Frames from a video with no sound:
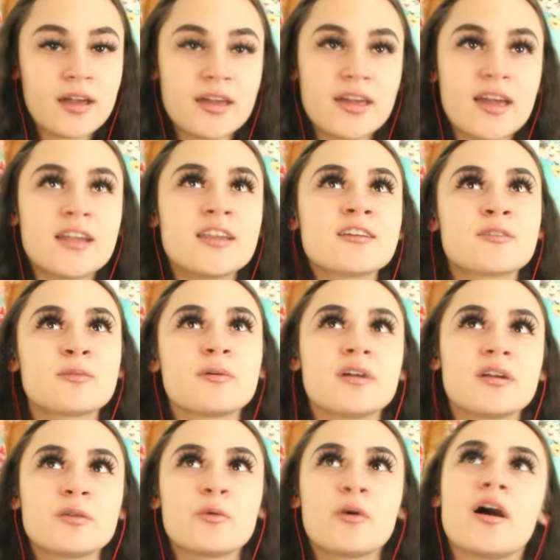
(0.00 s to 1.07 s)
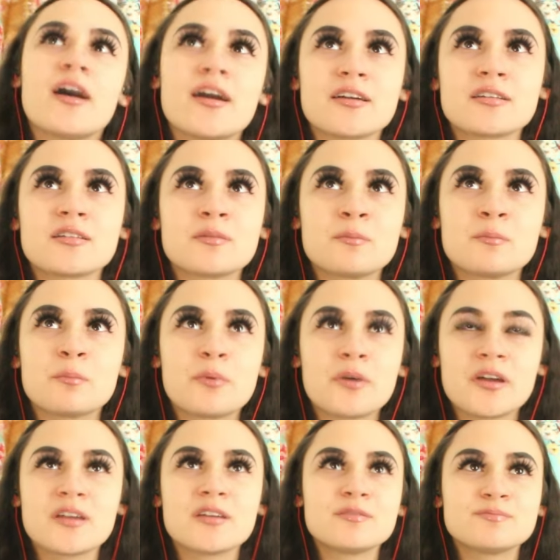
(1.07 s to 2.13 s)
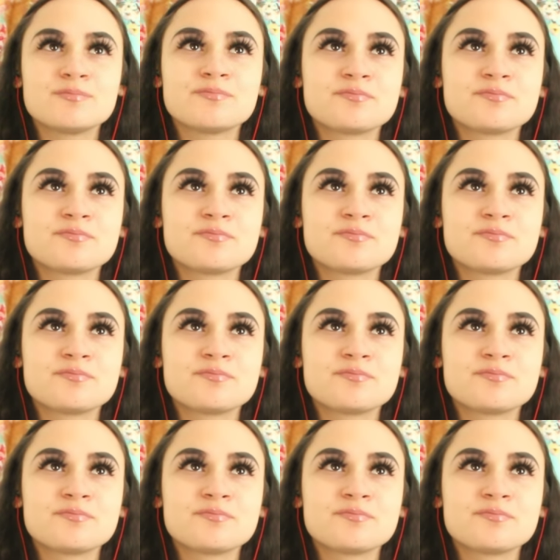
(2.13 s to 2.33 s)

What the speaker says: I can't explain why, but